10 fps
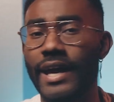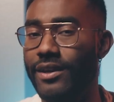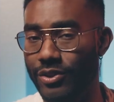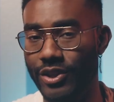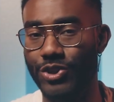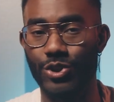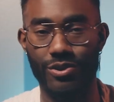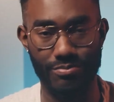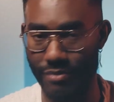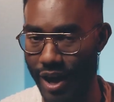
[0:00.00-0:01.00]
And unless
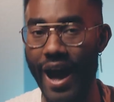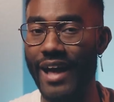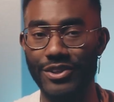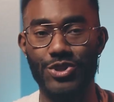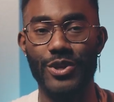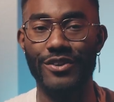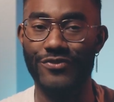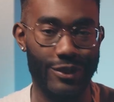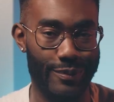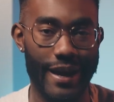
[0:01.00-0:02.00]
you're a highly trained
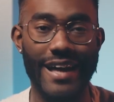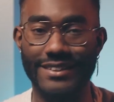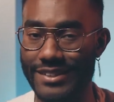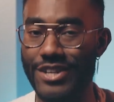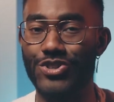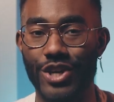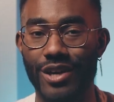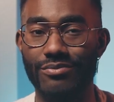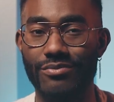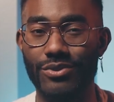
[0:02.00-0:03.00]
Facebook ads
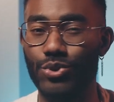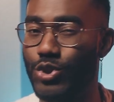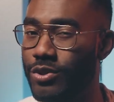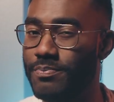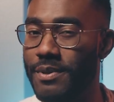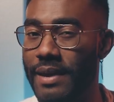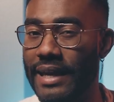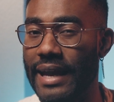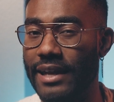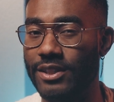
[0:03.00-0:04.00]
ninja, you shouldn't be
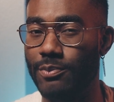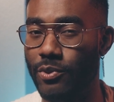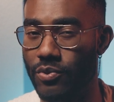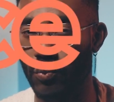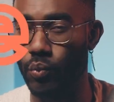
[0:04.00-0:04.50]
making edits more than